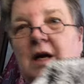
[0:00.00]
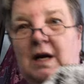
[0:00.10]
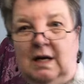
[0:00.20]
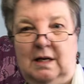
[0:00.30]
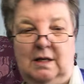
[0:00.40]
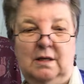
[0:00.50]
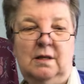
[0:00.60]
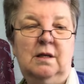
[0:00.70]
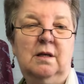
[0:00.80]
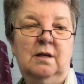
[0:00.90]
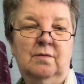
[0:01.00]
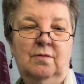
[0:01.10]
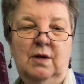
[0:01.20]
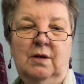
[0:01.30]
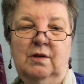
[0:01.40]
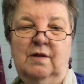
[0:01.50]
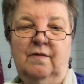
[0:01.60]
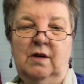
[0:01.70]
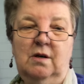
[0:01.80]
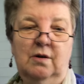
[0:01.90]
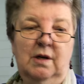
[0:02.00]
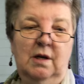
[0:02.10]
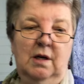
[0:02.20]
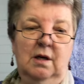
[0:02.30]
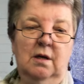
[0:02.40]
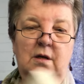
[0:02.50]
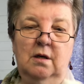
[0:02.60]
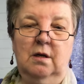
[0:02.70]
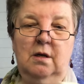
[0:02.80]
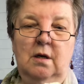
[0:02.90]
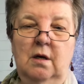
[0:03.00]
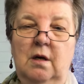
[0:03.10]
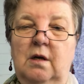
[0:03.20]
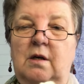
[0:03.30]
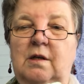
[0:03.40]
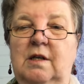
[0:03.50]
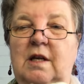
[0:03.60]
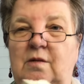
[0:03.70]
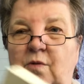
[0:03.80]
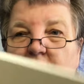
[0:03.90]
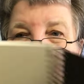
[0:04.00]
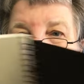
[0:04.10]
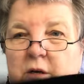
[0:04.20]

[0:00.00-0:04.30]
And oh, what else have I got in here? Because these were the,